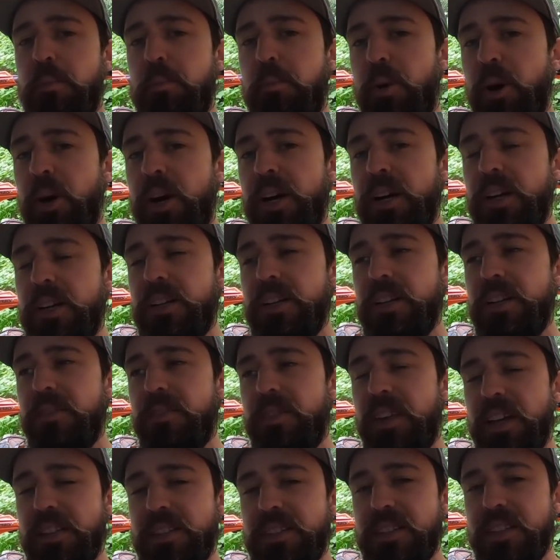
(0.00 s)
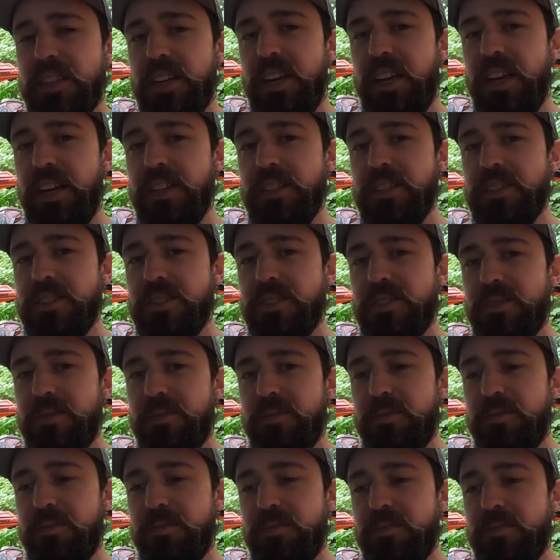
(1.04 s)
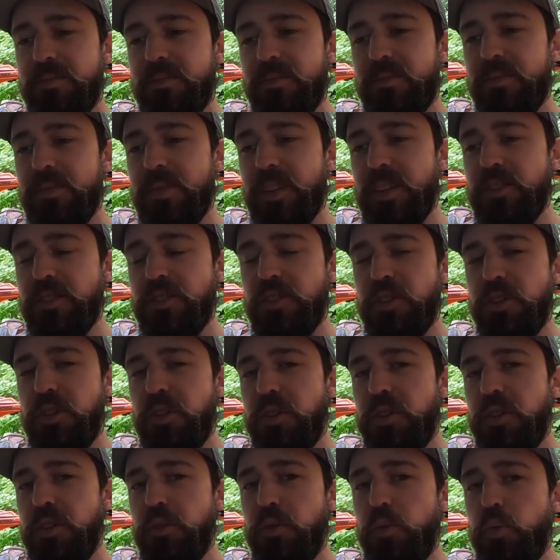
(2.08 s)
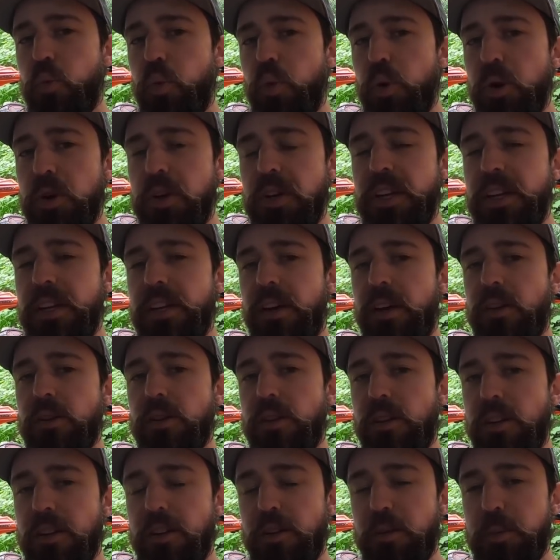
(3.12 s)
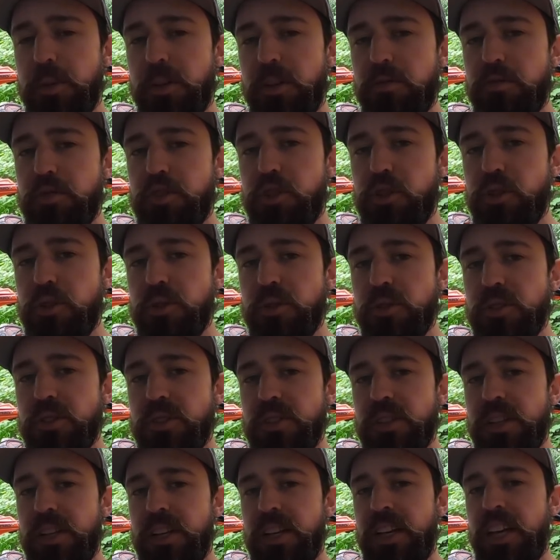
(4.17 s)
But if that's the case, so you would need a little bit of juice